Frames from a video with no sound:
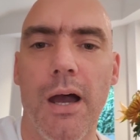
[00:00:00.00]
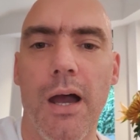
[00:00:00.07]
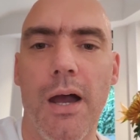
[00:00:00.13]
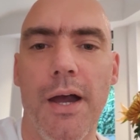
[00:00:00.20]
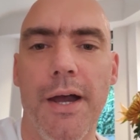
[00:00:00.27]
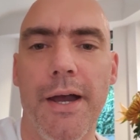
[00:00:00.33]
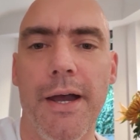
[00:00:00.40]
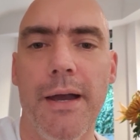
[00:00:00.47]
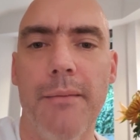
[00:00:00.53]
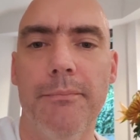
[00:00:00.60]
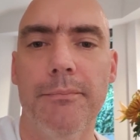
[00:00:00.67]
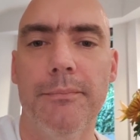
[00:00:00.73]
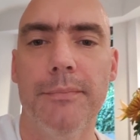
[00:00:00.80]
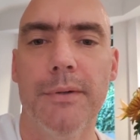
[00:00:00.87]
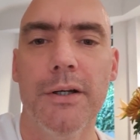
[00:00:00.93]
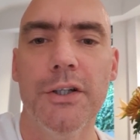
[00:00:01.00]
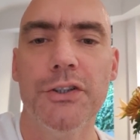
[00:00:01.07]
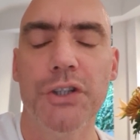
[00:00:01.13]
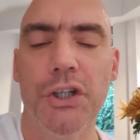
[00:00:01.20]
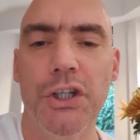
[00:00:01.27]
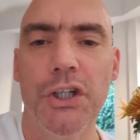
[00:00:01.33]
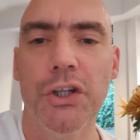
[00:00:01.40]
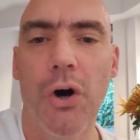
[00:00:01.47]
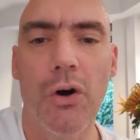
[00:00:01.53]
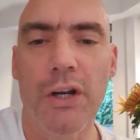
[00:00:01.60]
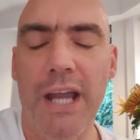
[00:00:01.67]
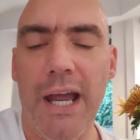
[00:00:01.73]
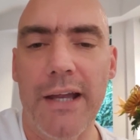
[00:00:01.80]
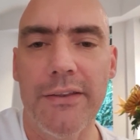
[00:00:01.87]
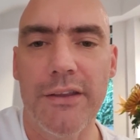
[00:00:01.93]
So you're not
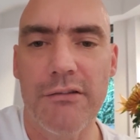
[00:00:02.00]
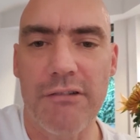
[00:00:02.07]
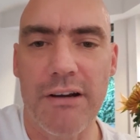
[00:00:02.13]
getting the